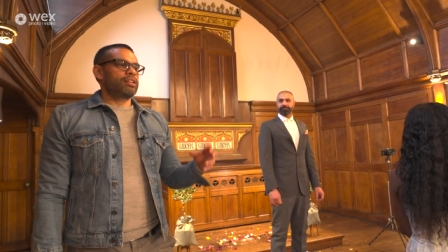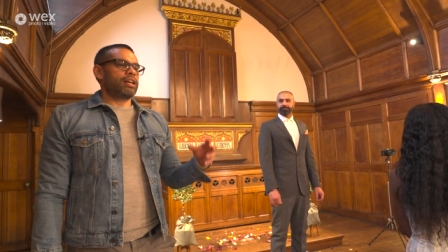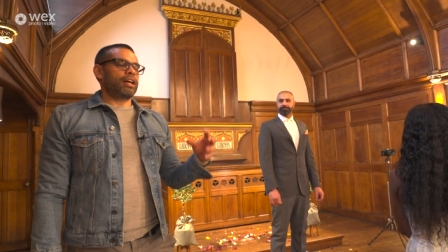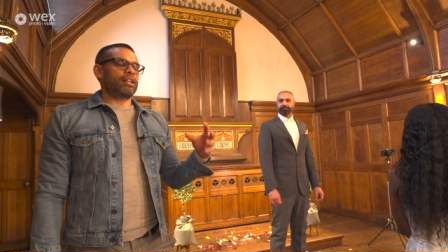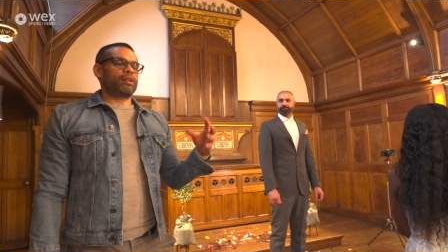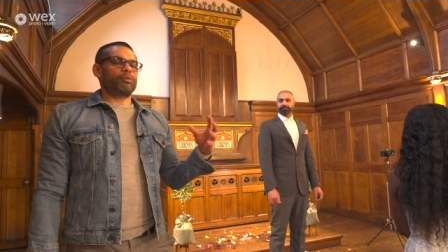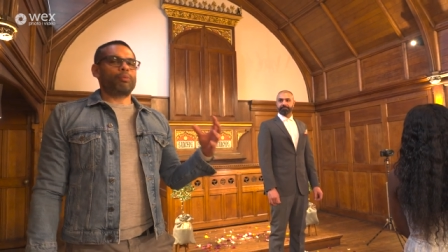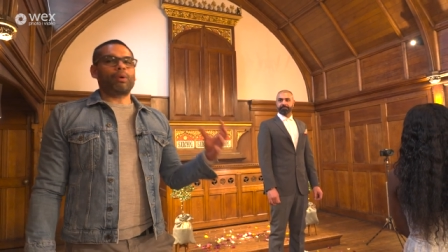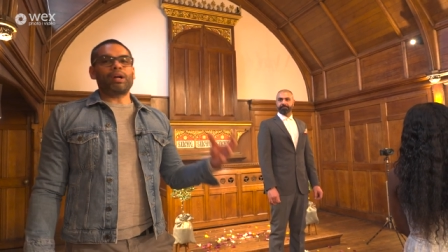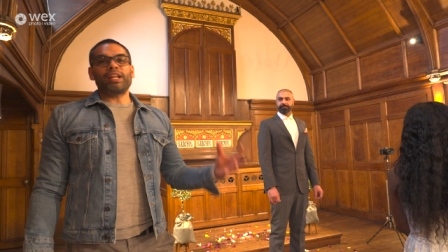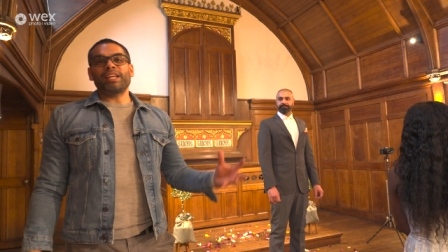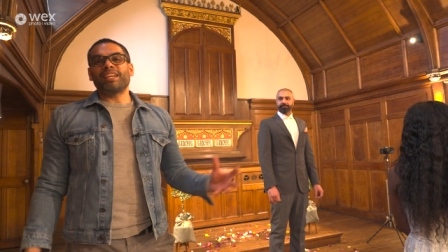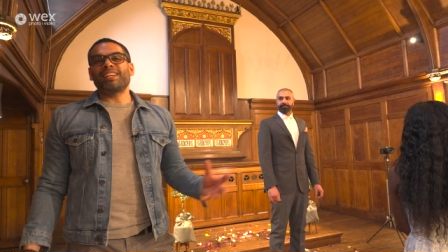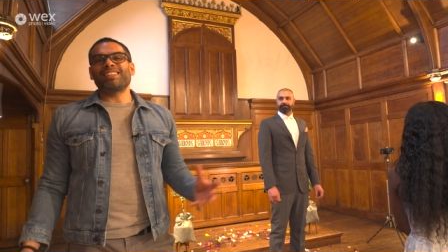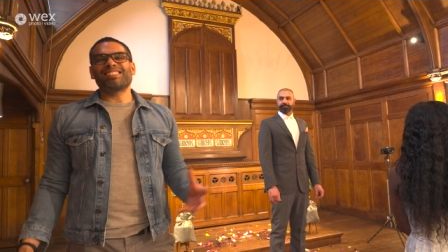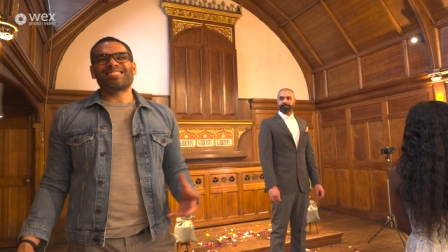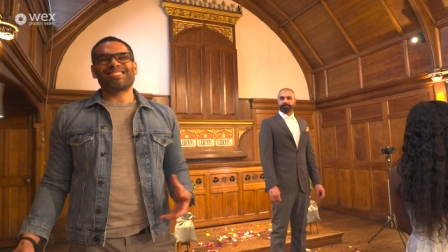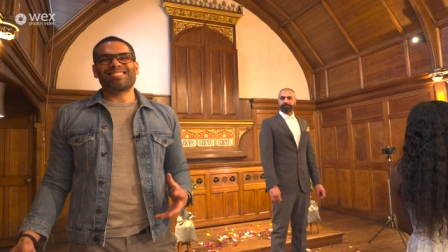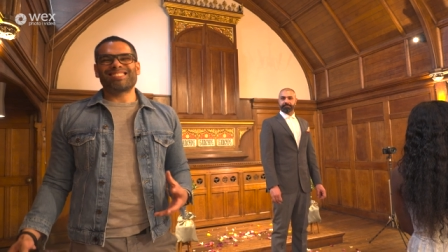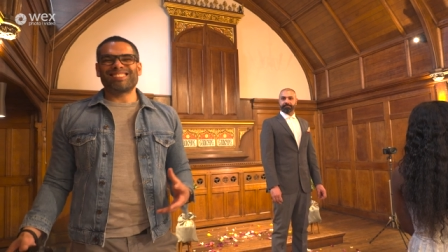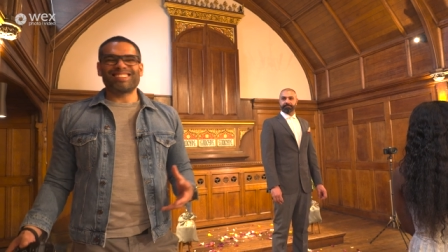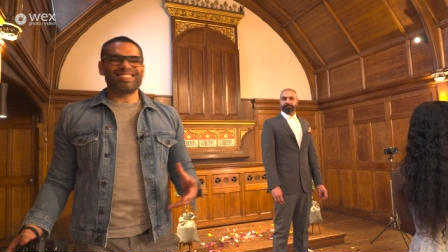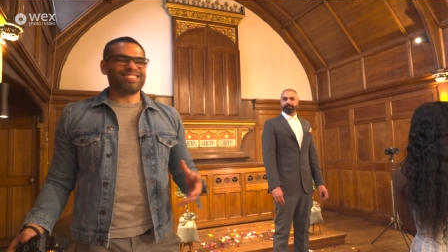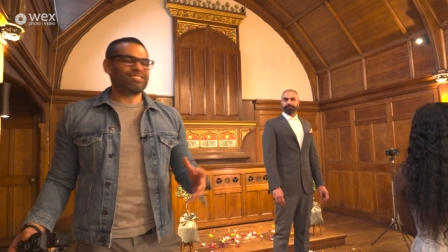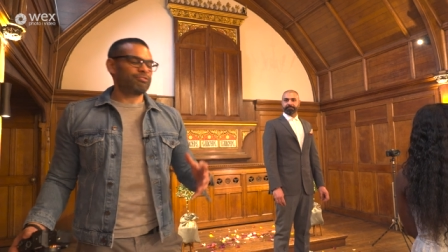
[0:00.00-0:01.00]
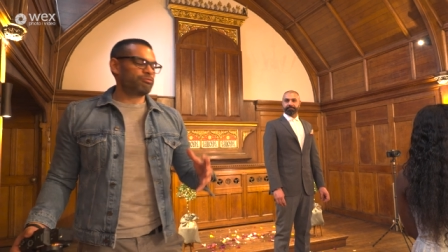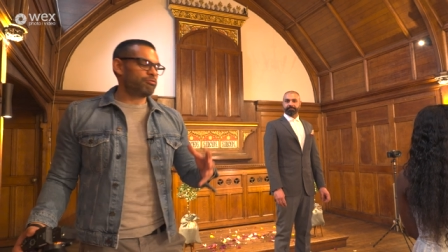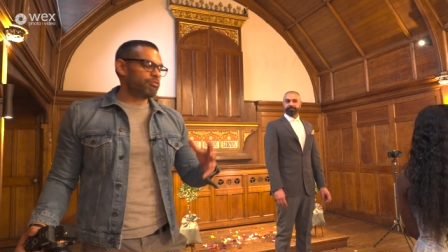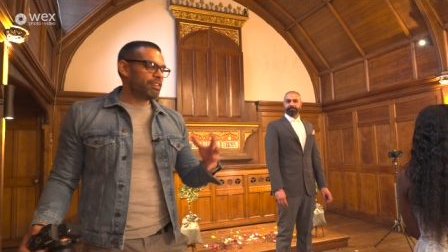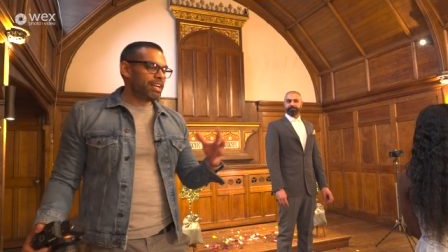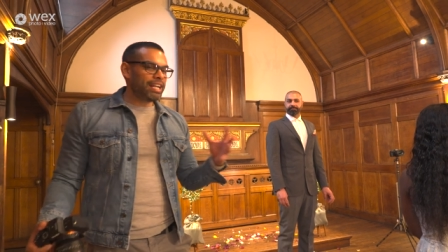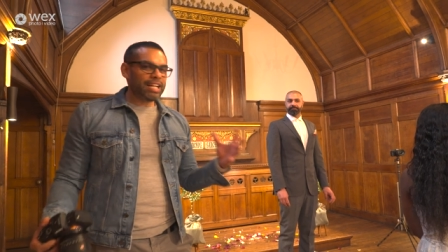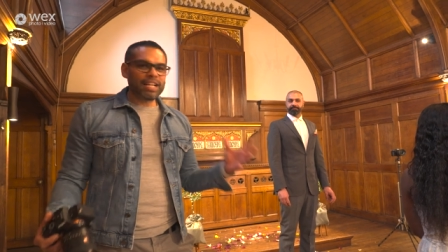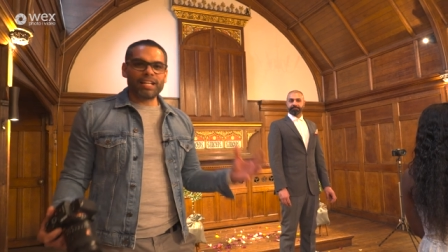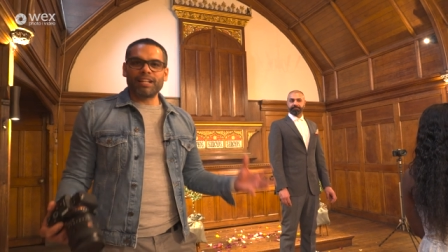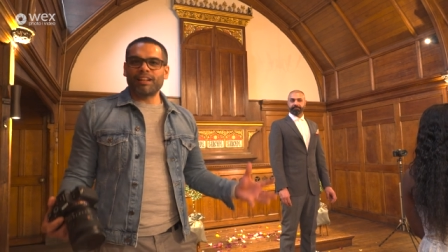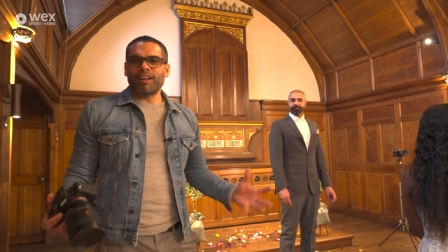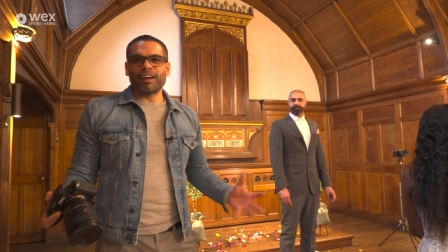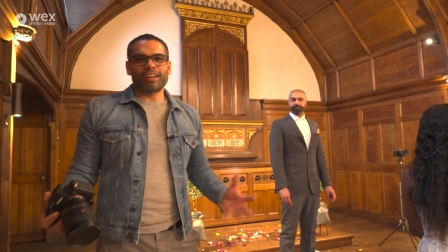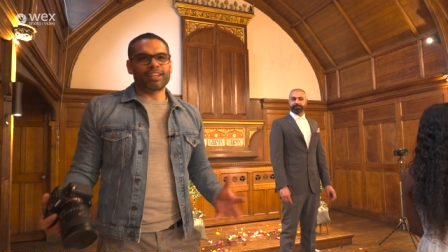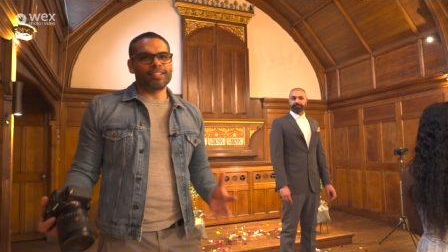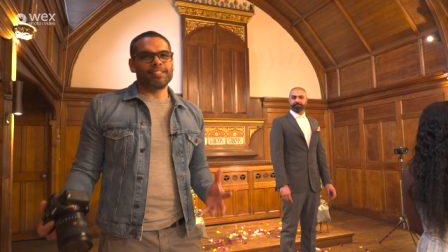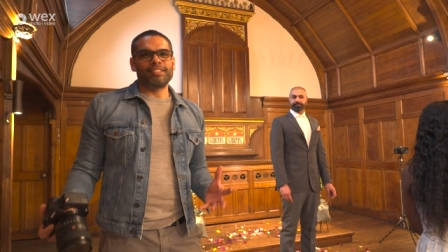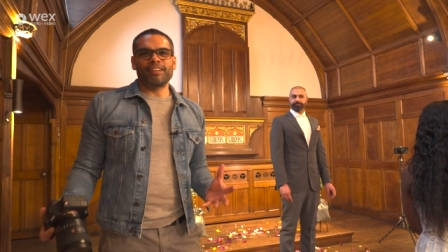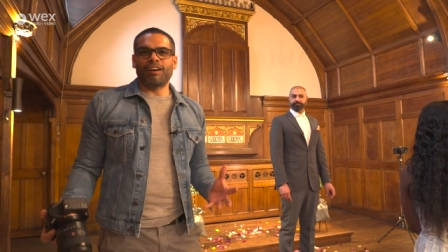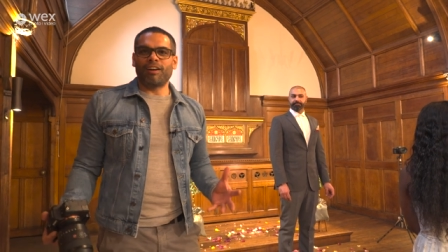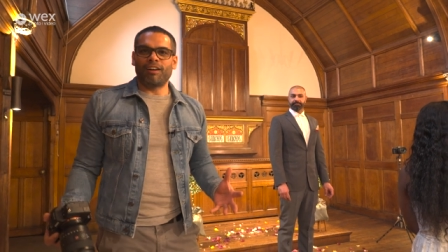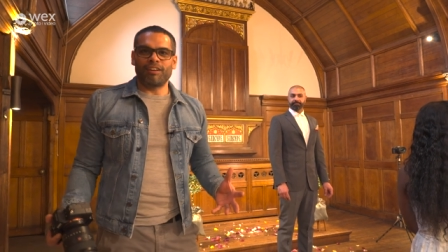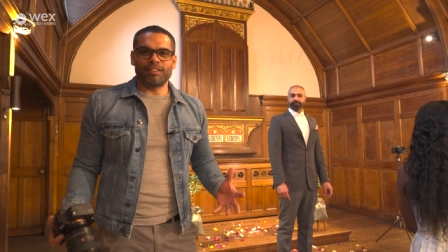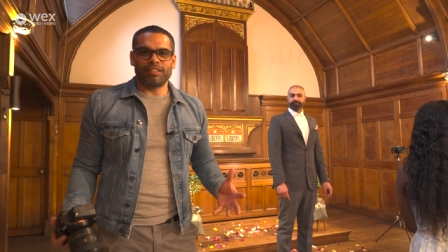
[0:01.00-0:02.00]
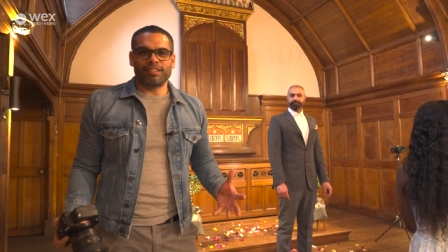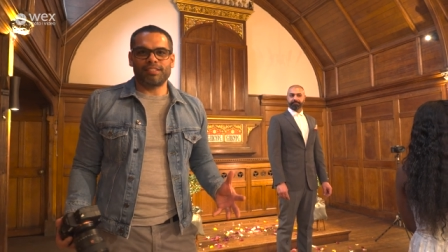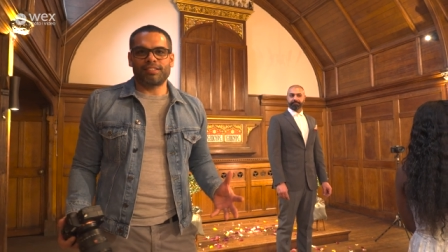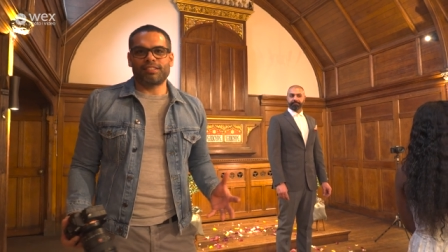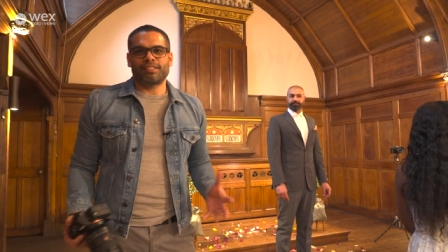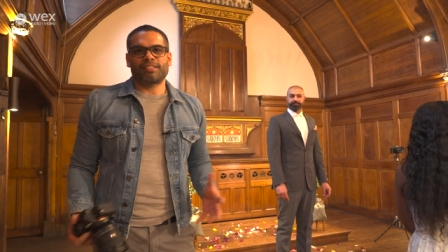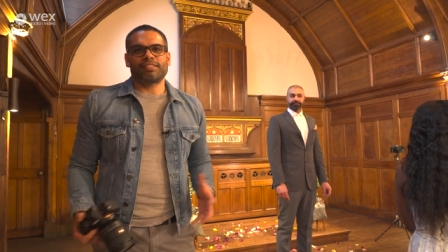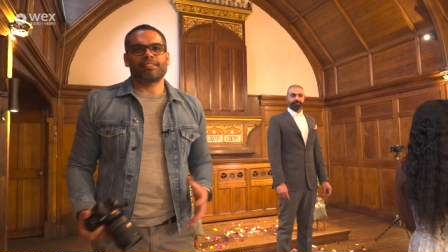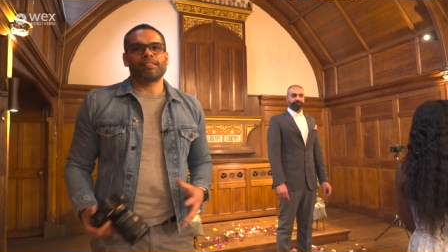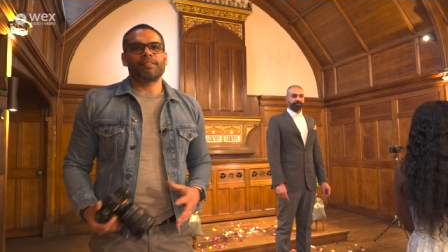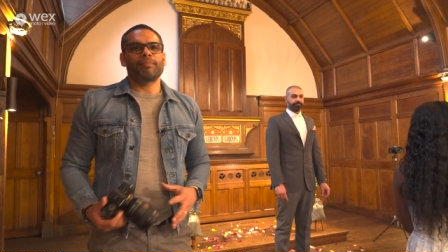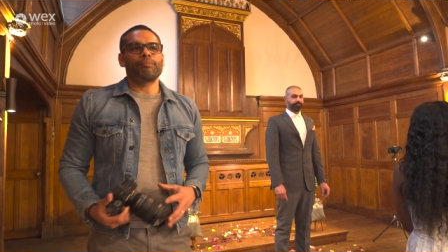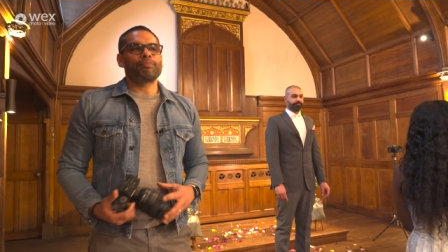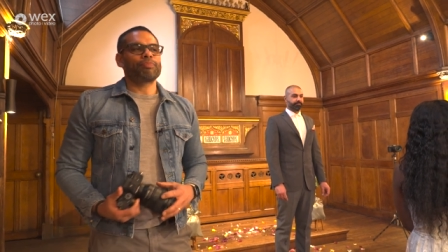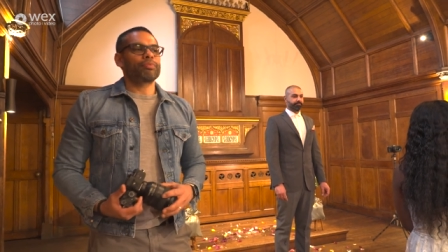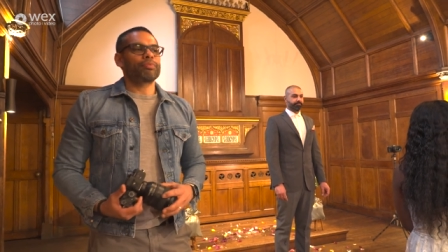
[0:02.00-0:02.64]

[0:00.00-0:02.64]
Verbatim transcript: And a wedding is really like a dance.